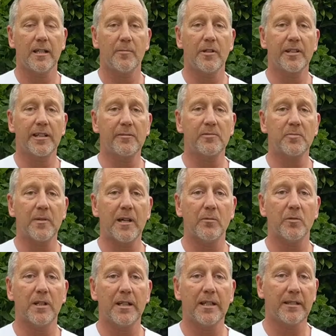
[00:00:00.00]
Uh, my name's
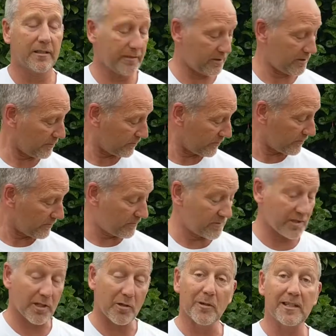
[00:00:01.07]
Matt Way and I'm
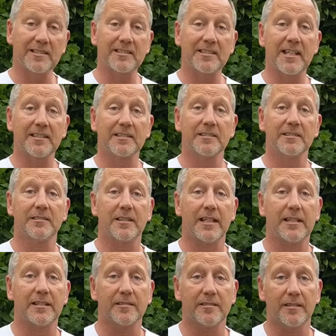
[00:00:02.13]
Joe Way's dad
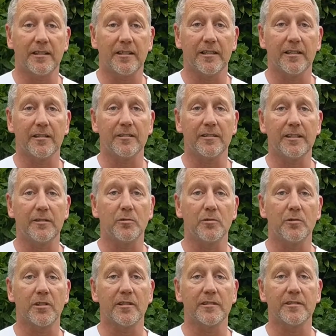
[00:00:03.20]
and uh, the
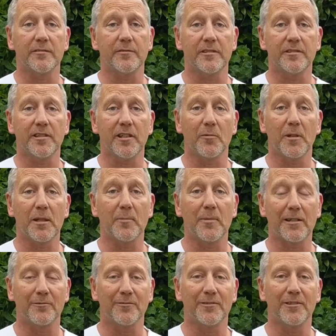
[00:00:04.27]
organiser for the Joe Way
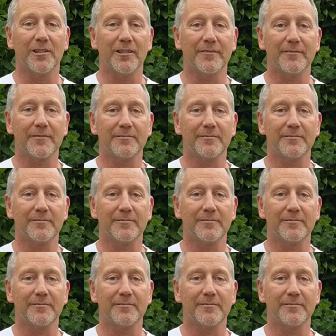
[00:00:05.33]
Paddle for Life.